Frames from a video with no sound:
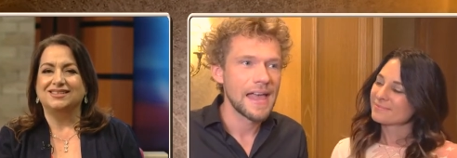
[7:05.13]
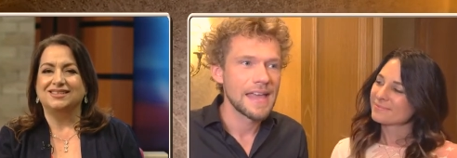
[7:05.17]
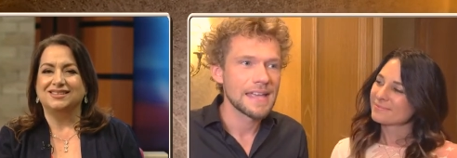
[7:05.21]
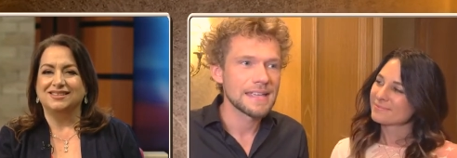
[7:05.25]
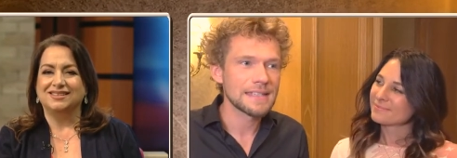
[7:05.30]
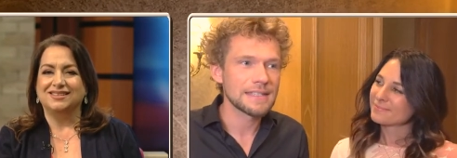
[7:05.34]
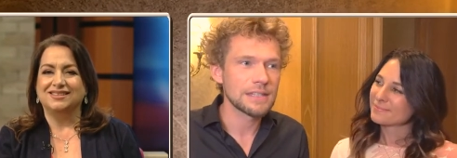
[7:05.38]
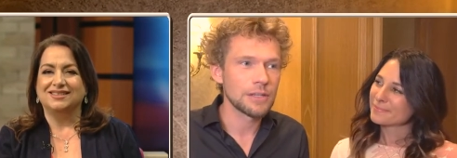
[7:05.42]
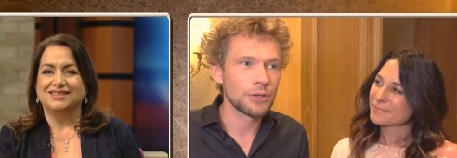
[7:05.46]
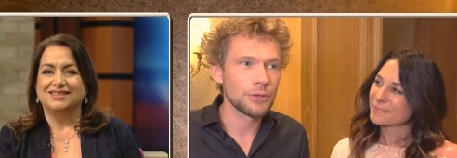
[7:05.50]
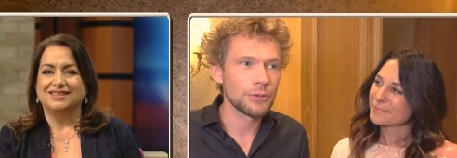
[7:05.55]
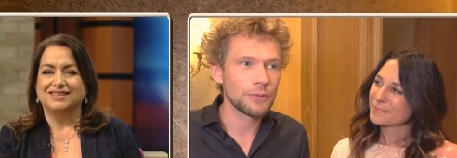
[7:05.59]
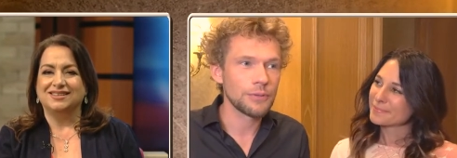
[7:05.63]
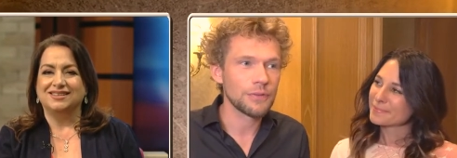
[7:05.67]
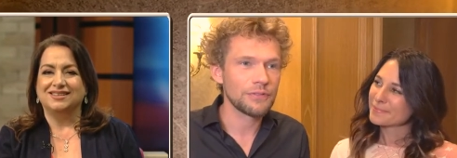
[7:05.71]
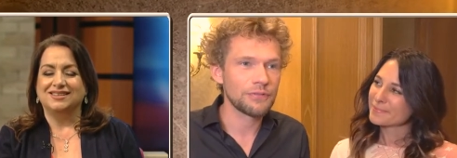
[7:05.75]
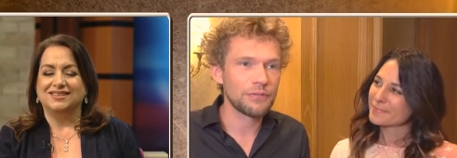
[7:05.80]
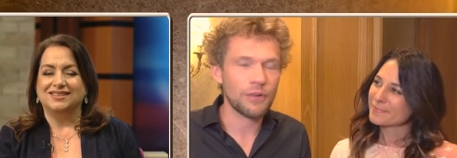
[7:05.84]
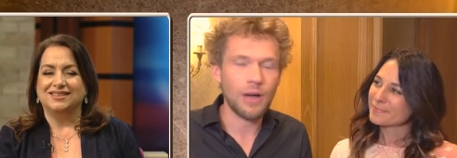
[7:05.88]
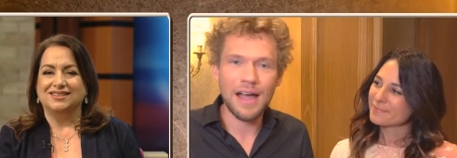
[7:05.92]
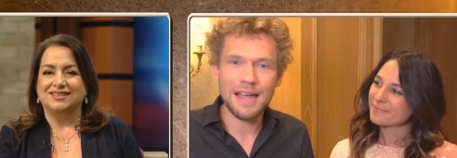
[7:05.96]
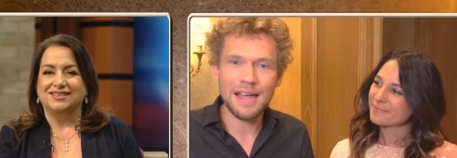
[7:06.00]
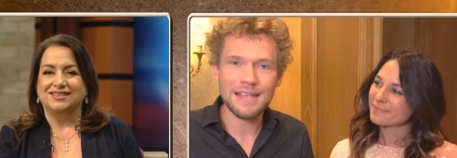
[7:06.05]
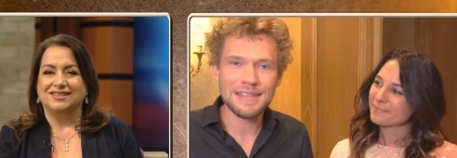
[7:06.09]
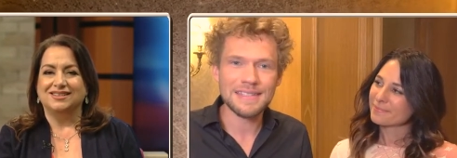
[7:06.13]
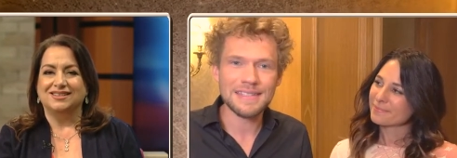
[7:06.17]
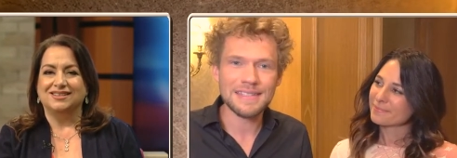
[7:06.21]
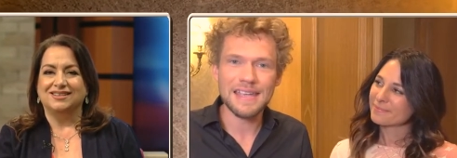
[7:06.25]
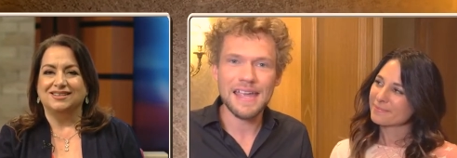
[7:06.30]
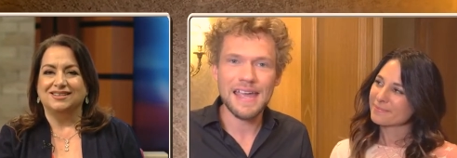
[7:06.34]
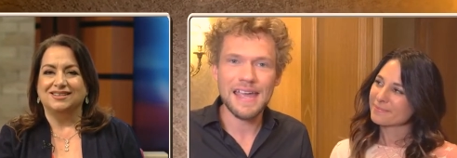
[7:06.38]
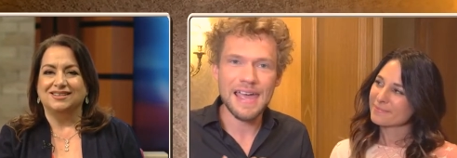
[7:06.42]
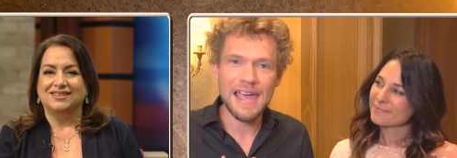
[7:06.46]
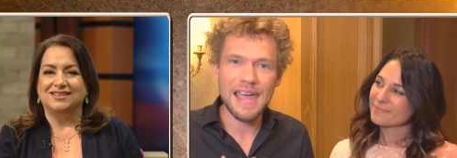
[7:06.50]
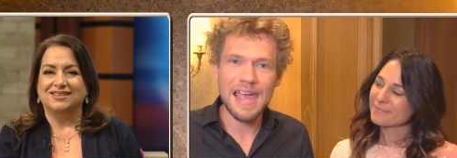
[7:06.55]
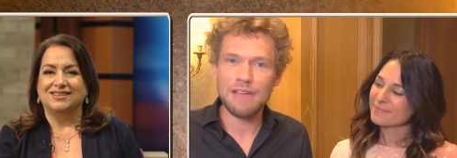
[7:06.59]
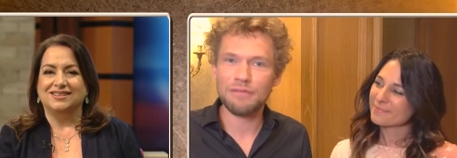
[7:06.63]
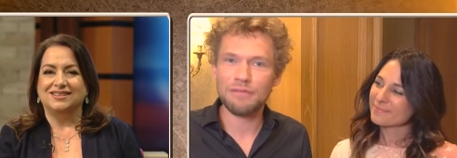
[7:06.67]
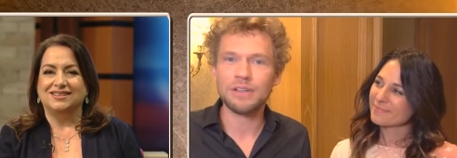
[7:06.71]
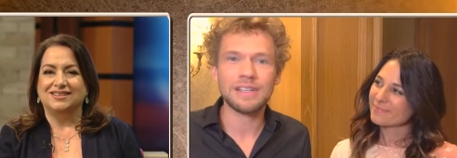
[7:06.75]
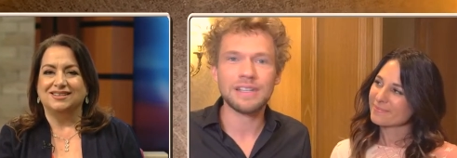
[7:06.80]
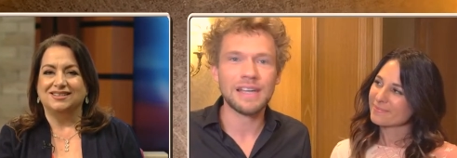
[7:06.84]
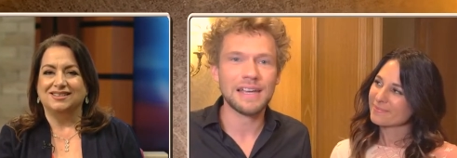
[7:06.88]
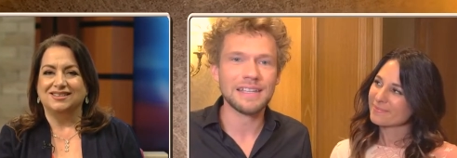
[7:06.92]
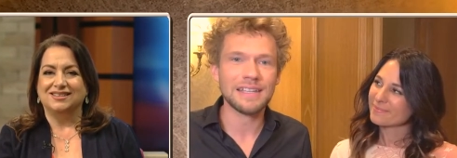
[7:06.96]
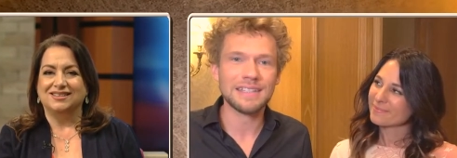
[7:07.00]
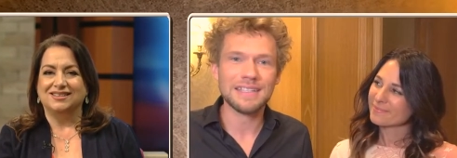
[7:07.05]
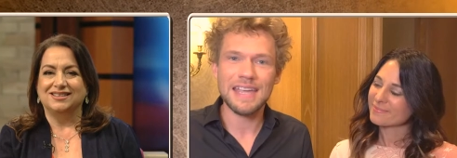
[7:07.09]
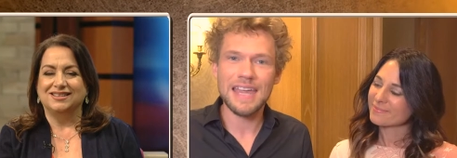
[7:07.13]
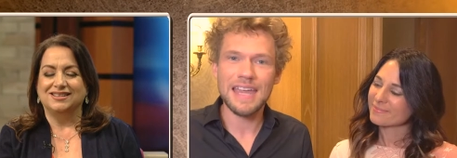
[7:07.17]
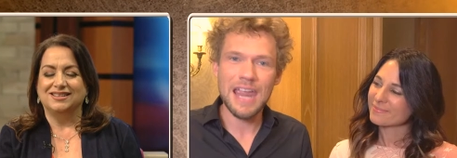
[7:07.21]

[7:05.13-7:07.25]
Speaker 1: So for us, every night,